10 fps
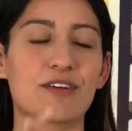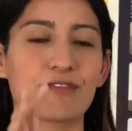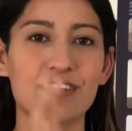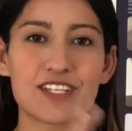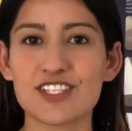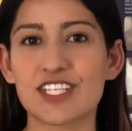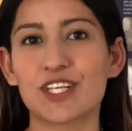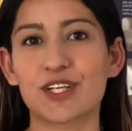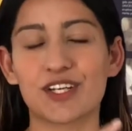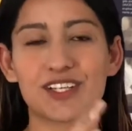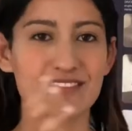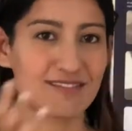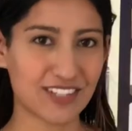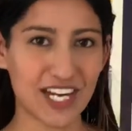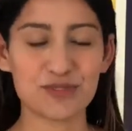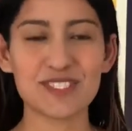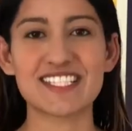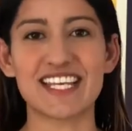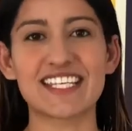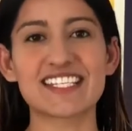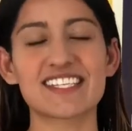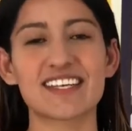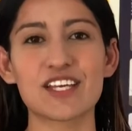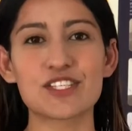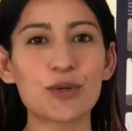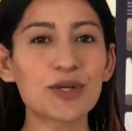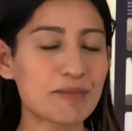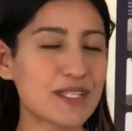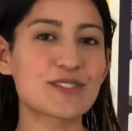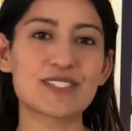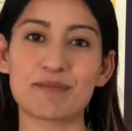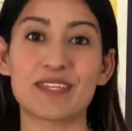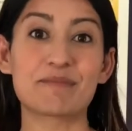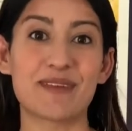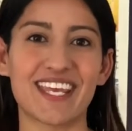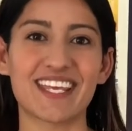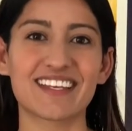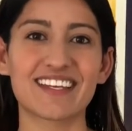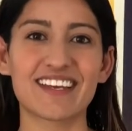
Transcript: of finishing your graduate studies, don't commit to something big,